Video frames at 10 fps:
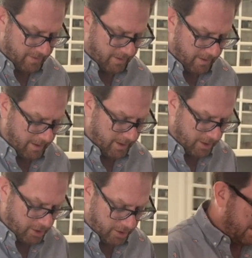
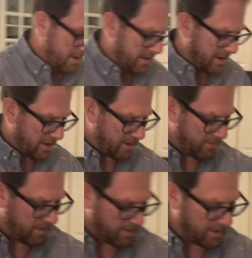garnish. Dust them
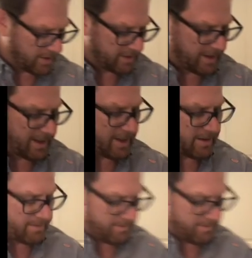with a little tajin.